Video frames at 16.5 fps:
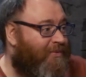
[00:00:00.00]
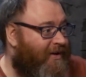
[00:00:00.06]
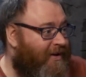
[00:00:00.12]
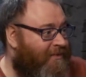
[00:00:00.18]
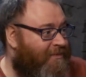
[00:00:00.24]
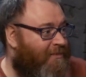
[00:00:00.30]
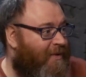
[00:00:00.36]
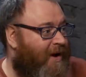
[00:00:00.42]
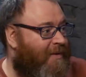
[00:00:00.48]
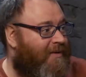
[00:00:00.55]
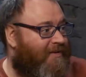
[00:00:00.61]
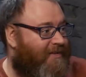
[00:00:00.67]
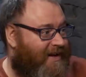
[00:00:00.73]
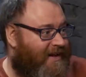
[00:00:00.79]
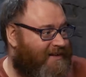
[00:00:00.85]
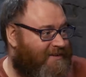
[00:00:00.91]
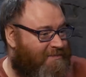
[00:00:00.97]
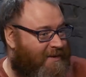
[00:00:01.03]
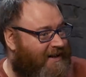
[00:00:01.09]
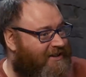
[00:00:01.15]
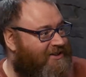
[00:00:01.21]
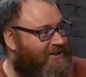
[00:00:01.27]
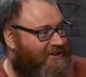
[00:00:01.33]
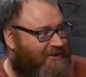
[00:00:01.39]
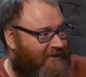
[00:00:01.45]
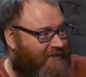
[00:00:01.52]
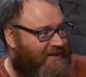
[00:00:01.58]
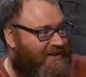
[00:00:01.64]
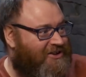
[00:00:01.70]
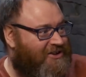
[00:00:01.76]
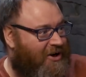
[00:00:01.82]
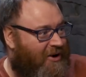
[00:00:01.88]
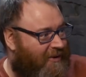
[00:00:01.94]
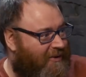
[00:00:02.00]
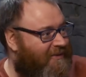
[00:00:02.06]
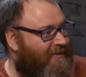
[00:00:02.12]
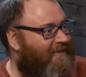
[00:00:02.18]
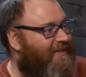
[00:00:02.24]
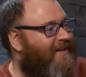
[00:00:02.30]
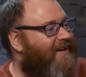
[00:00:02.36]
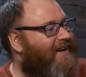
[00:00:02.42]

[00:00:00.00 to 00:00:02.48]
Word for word: brief moment that it's mentioned on the show,